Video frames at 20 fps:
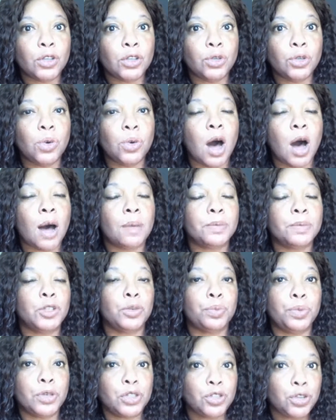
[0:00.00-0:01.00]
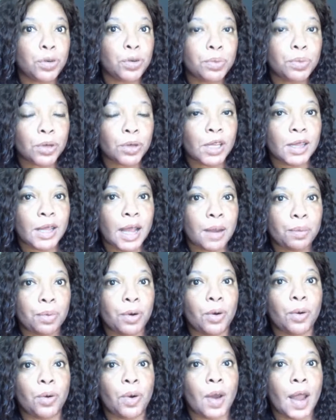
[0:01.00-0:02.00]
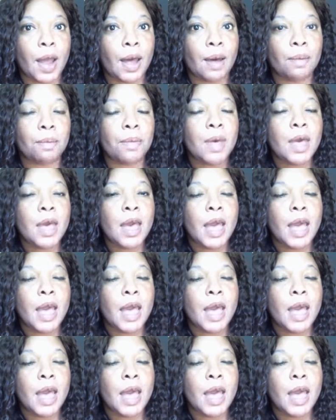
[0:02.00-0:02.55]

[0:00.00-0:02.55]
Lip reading: you opt to put your book in that program,